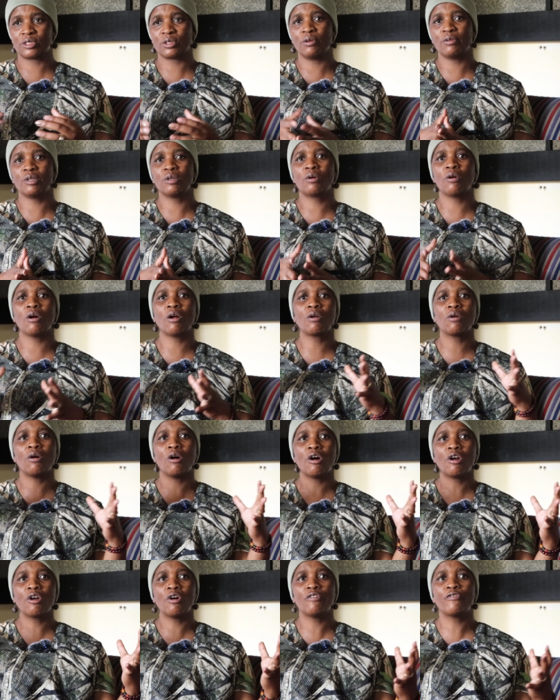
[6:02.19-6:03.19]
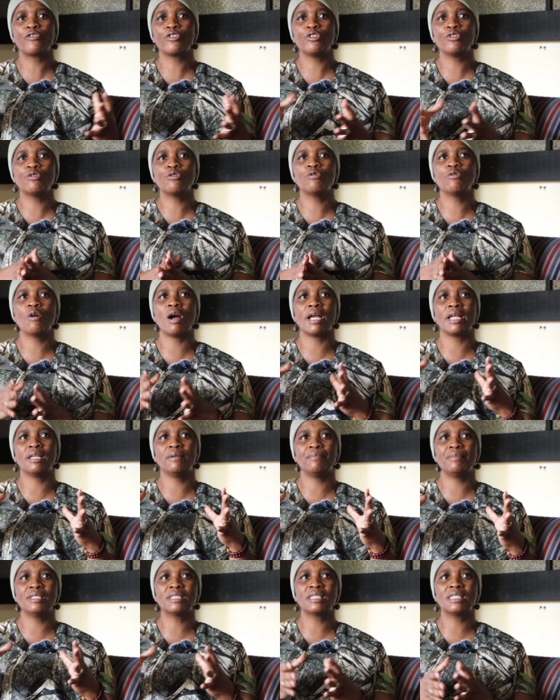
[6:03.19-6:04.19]
So we call all of you who are
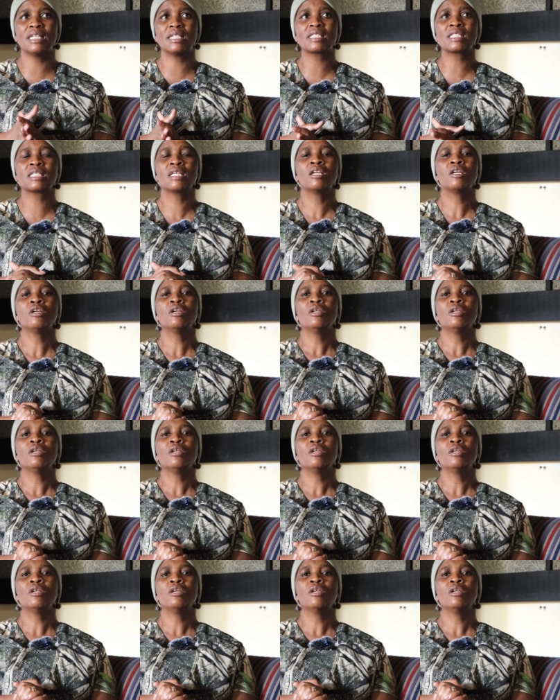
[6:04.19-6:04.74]
in business